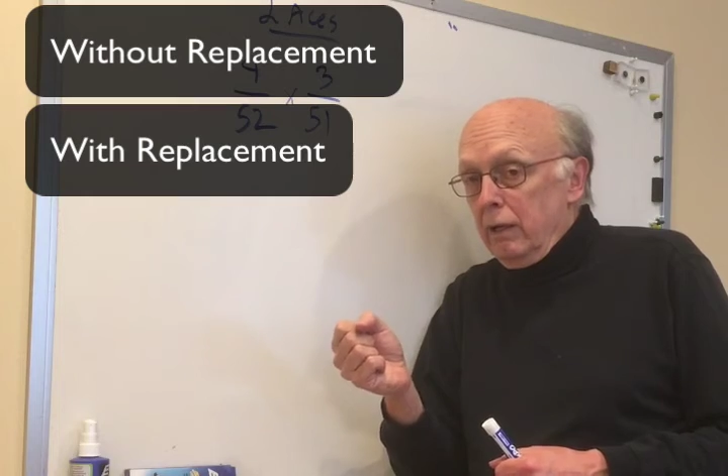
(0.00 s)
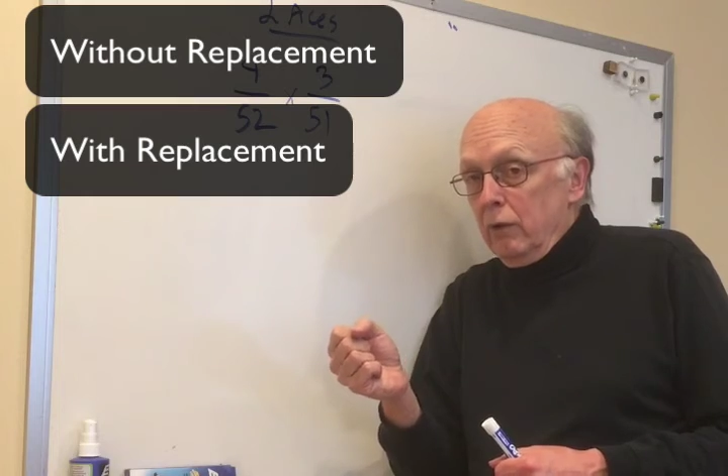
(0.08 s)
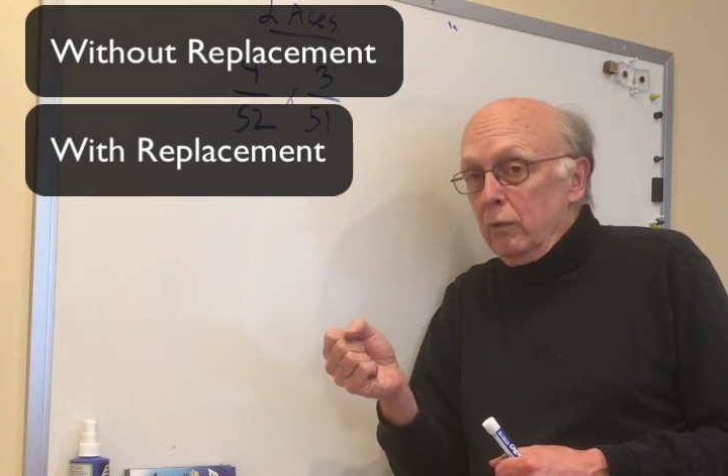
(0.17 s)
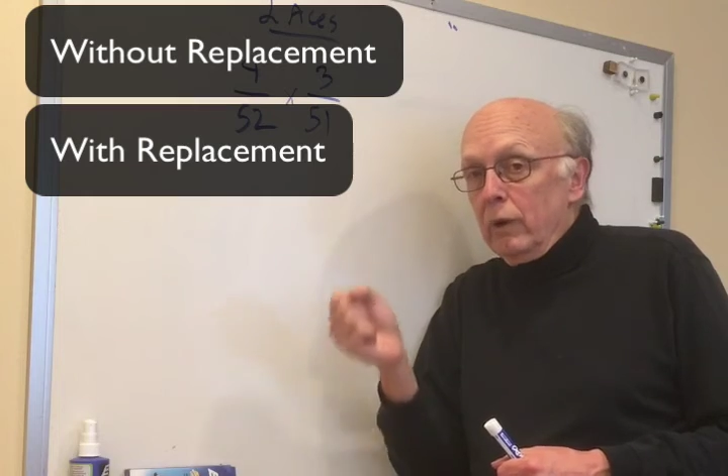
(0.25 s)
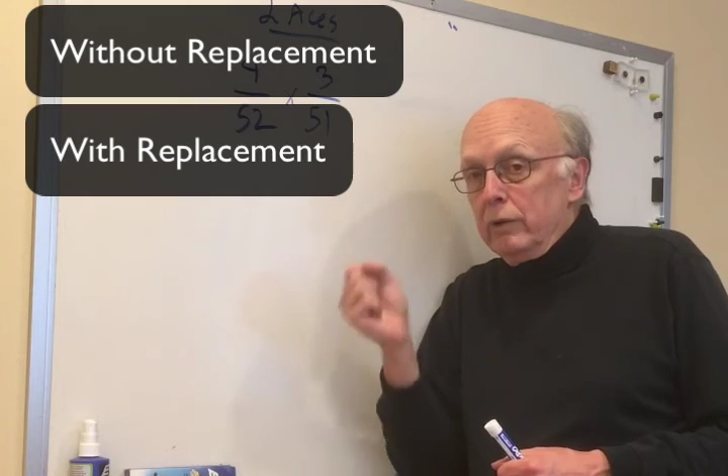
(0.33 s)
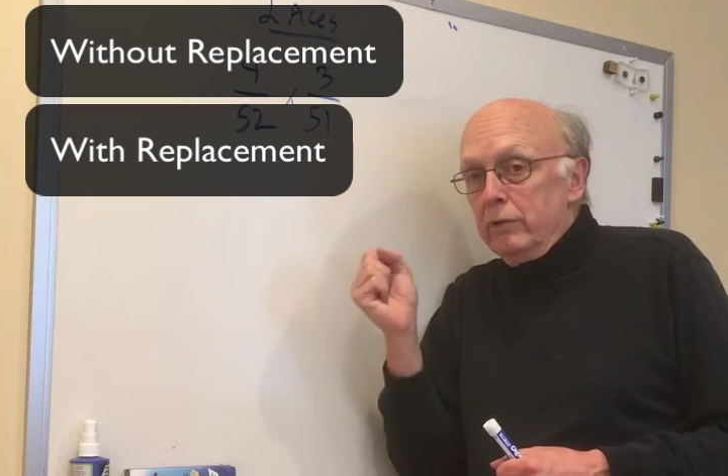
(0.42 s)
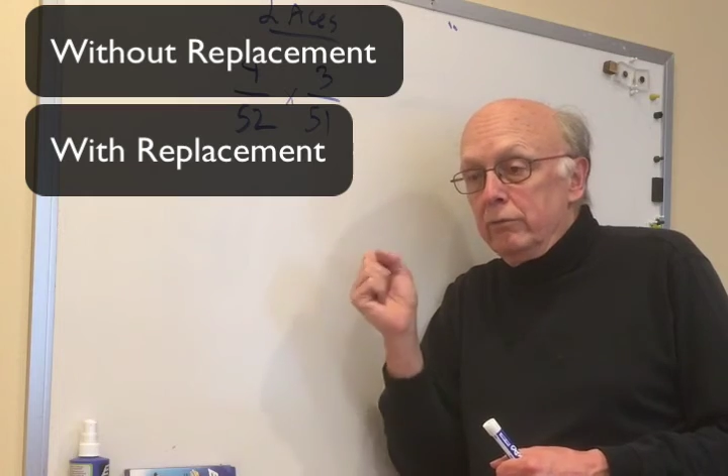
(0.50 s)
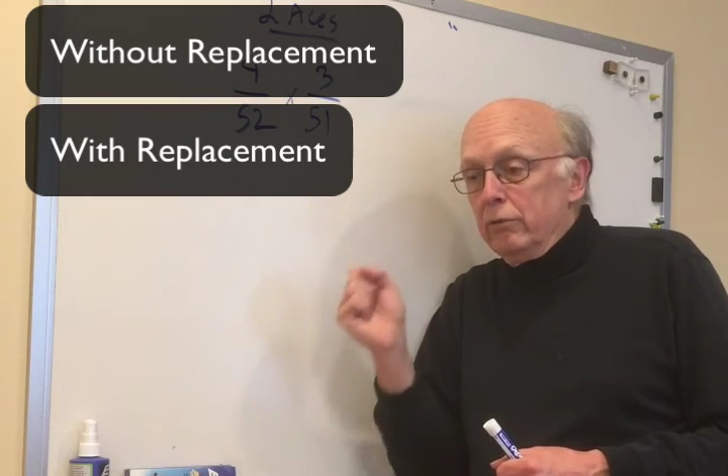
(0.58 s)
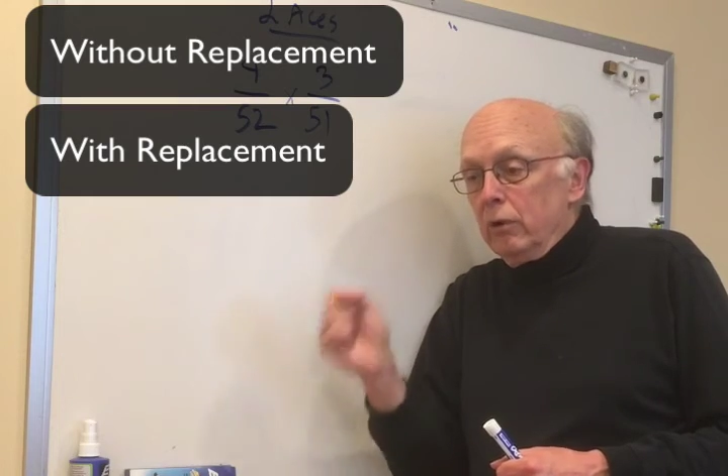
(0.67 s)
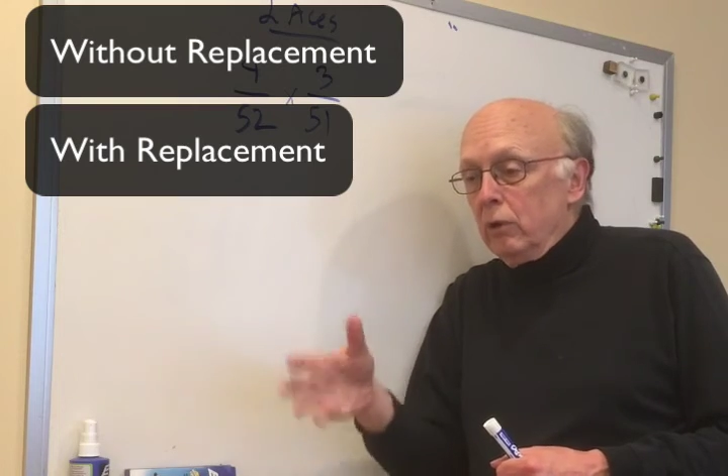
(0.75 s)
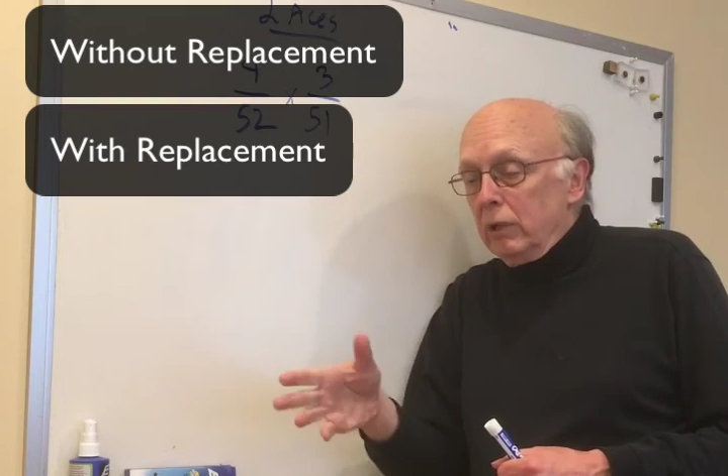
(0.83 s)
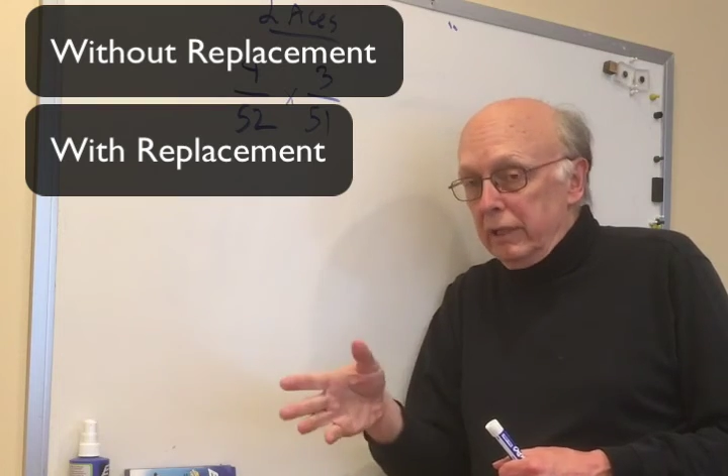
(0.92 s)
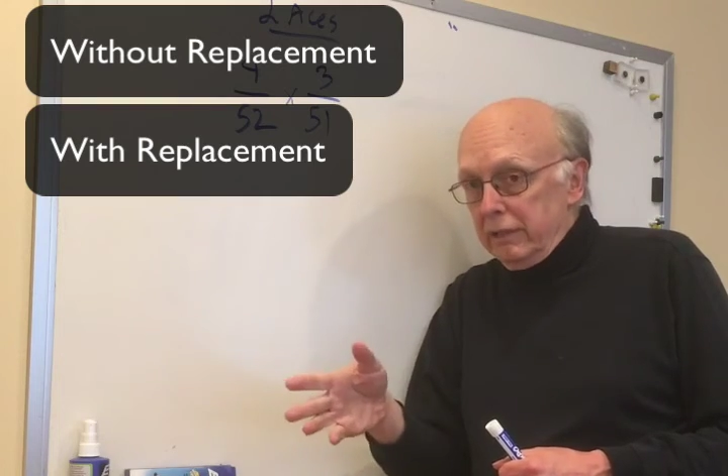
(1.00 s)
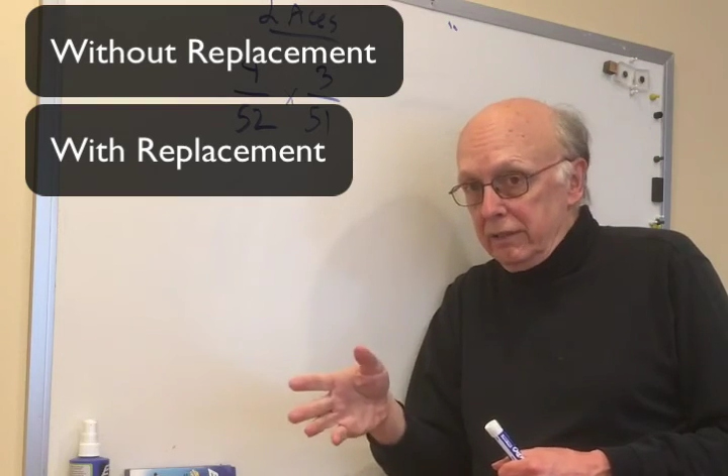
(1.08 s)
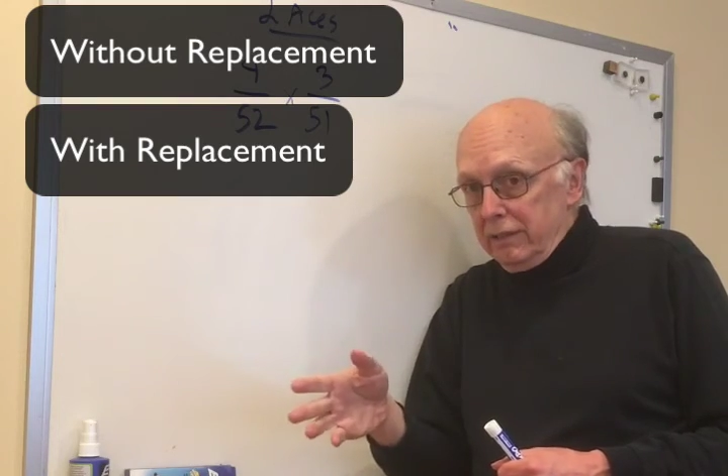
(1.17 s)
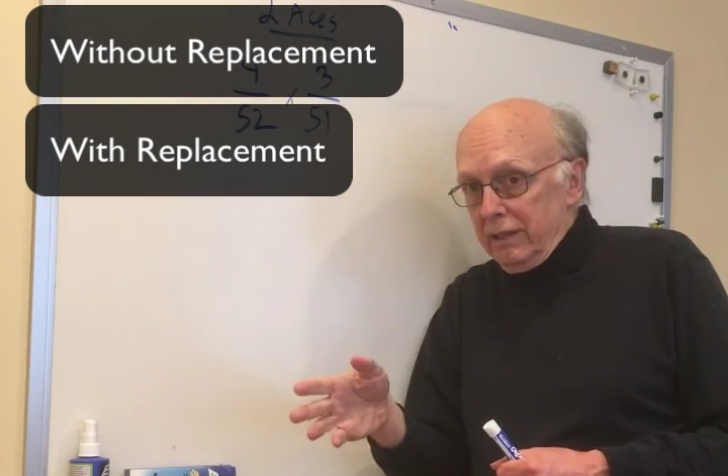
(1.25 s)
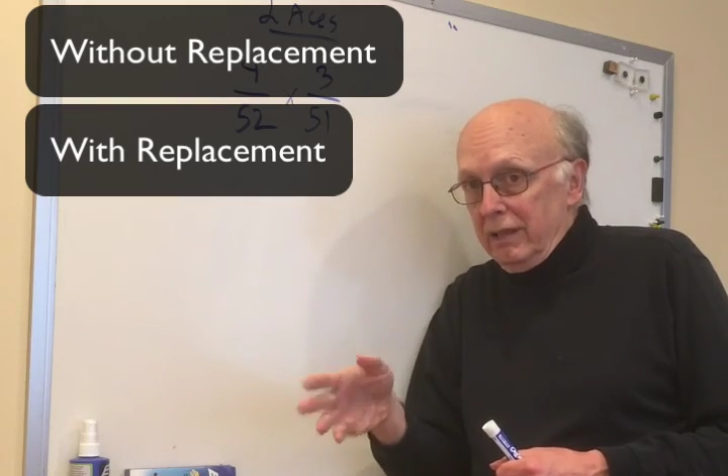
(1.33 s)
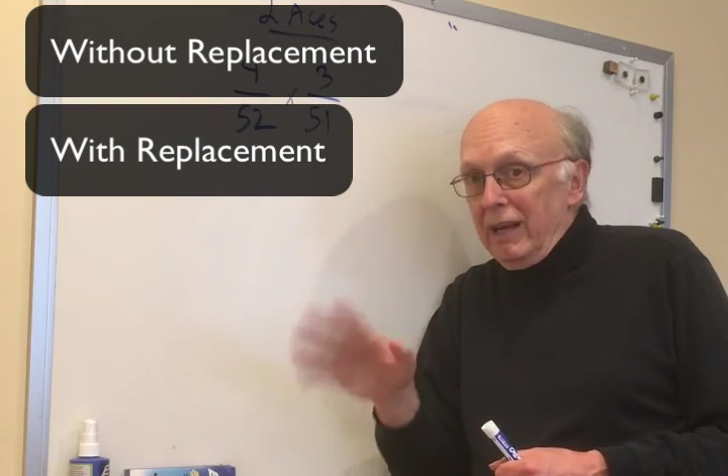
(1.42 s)
where you roll it
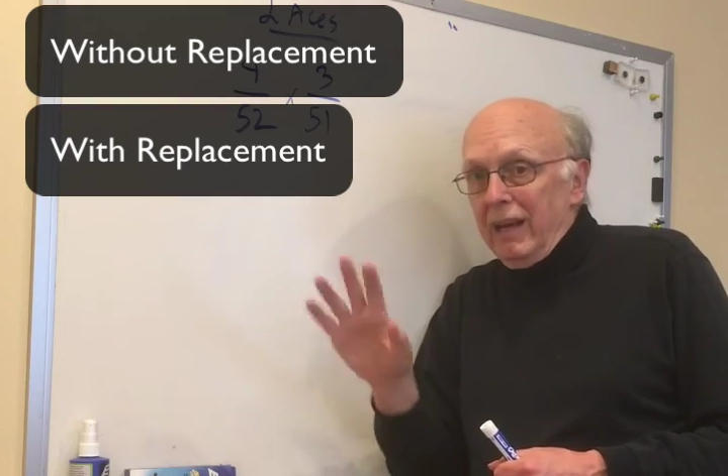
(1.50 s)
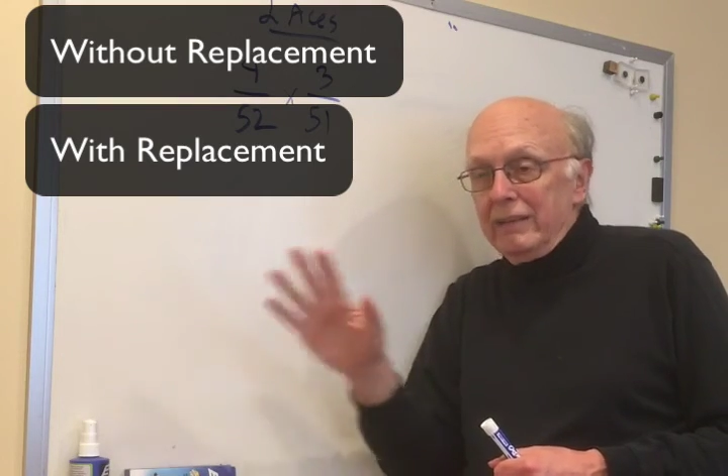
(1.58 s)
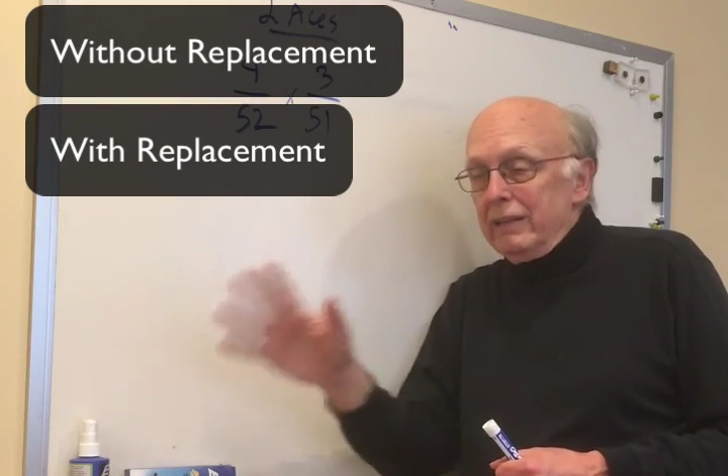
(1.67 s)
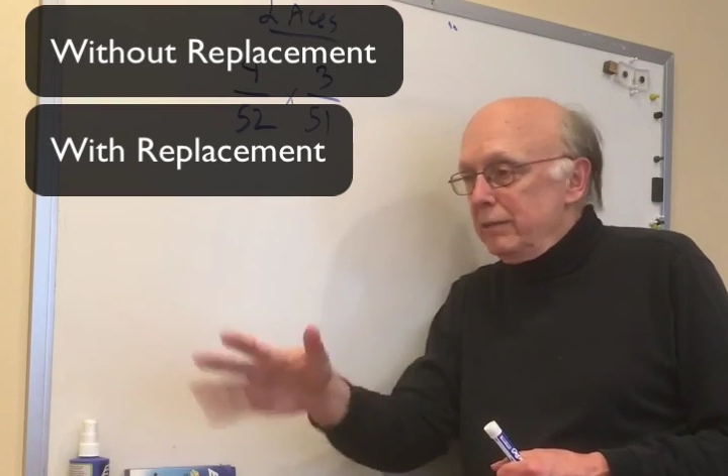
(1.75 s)
and then